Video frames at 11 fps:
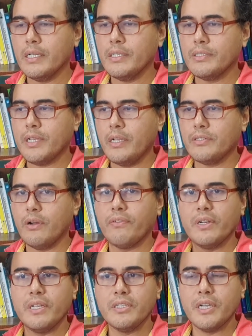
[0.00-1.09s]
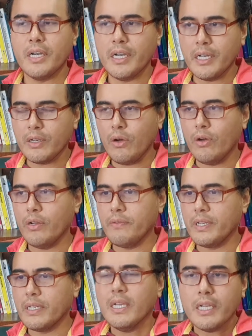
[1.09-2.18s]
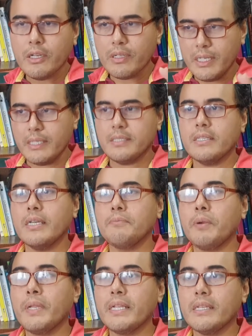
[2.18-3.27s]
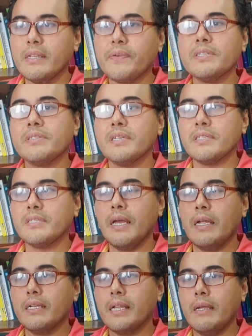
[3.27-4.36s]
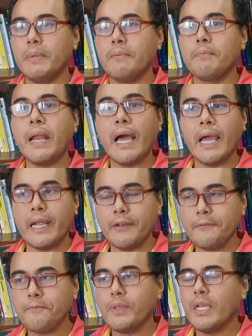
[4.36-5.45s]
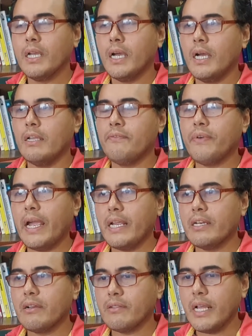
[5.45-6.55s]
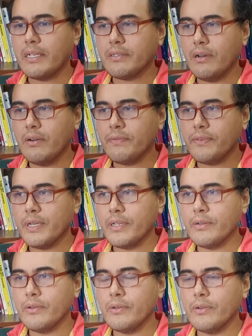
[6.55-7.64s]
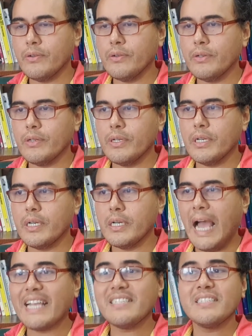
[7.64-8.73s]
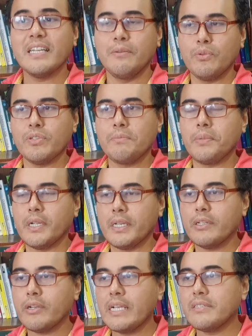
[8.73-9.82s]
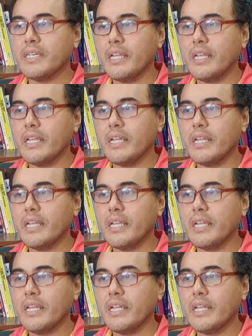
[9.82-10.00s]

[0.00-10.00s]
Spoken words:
change of religion, or even there's certain probably differences that imply. In fact, in the context of ISET, for example, you can see that